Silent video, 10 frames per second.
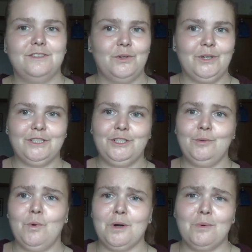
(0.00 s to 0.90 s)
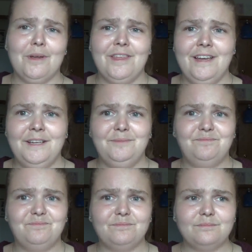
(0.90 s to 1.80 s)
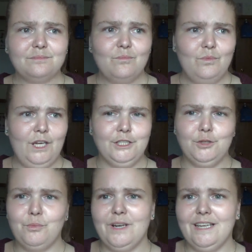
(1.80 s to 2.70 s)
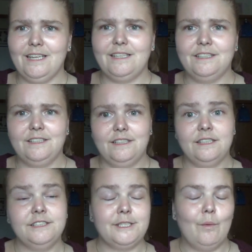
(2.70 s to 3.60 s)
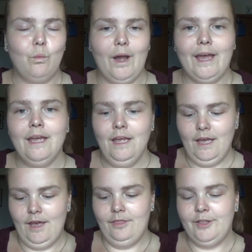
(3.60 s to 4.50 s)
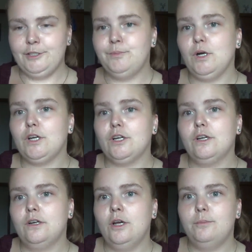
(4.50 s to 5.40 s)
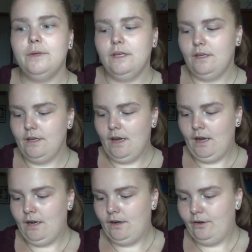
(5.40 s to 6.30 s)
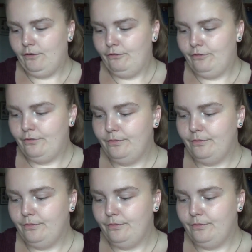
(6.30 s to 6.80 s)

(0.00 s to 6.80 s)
or to do more with it, to bring it in in some way, this book could be of